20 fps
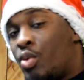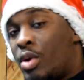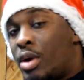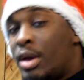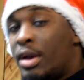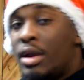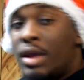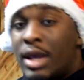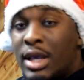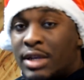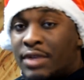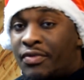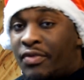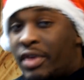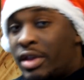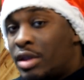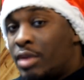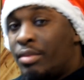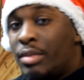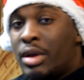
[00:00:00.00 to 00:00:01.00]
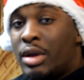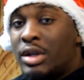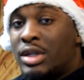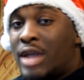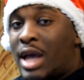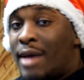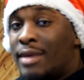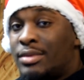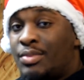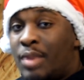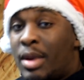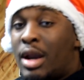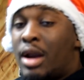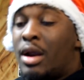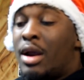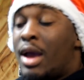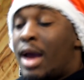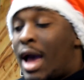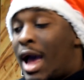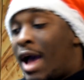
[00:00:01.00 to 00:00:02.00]
Part 1 is 50 million times
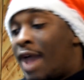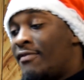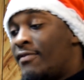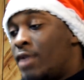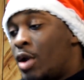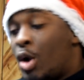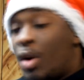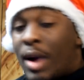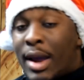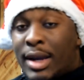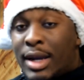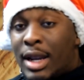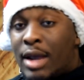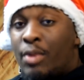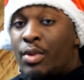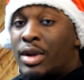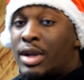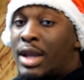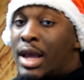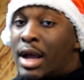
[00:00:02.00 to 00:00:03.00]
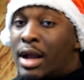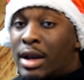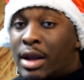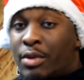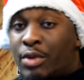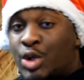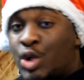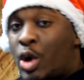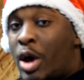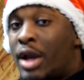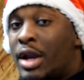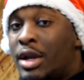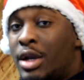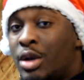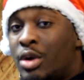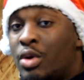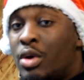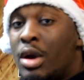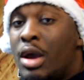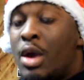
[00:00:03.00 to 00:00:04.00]
better. I have no idea what the hell they were trying
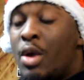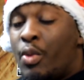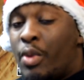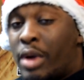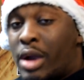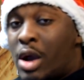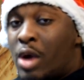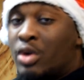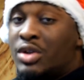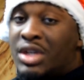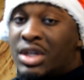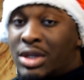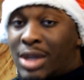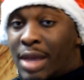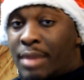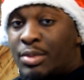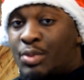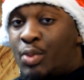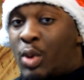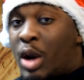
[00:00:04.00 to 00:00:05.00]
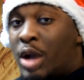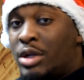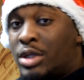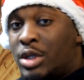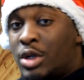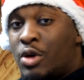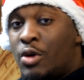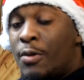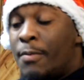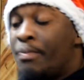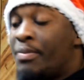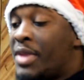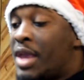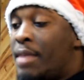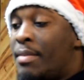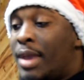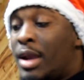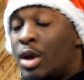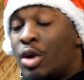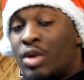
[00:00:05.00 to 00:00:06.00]
to do with Cozy Tapes Part 2.
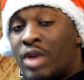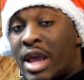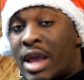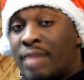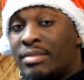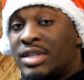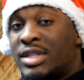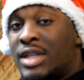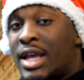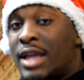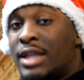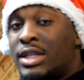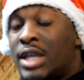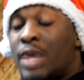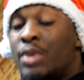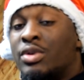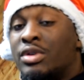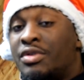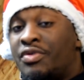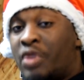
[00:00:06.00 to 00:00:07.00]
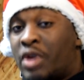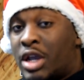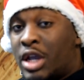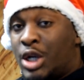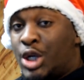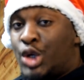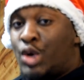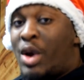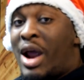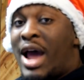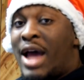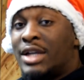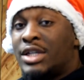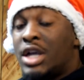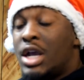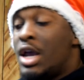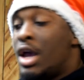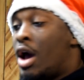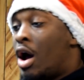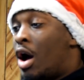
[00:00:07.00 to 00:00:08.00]
It made no damn sense. It was freaking
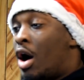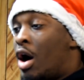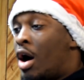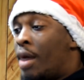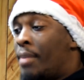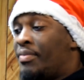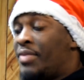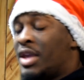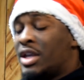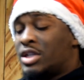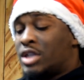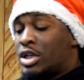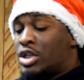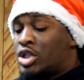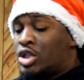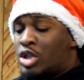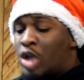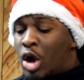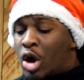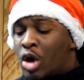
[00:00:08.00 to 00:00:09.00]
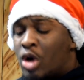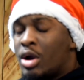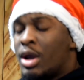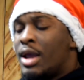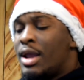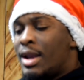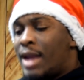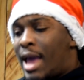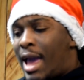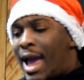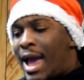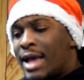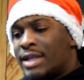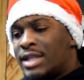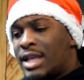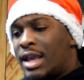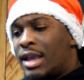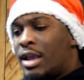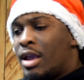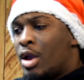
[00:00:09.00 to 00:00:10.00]
trash. There's a song that
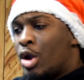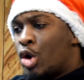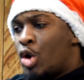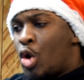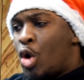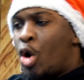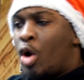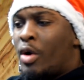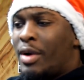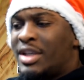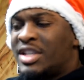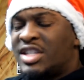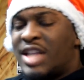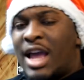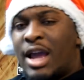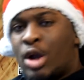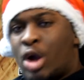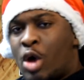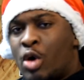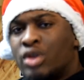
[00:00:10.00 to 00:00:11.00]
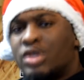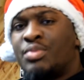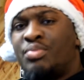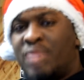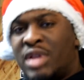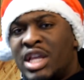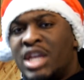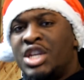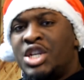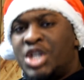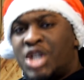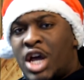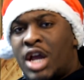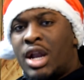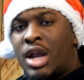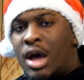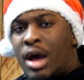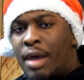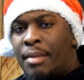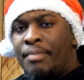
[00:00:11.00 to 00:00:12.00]
has a chorus that goes, "Please
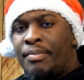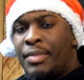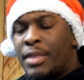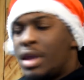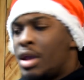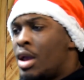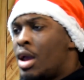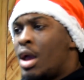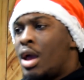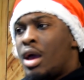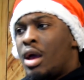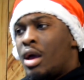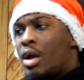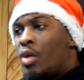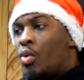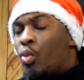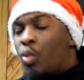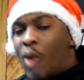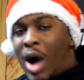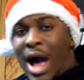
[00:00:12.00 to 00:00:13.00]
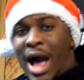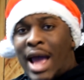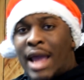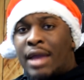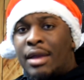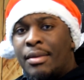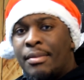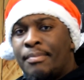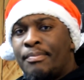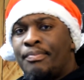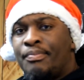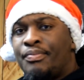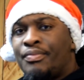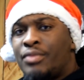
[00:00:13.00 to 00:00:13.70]
shut up." Why?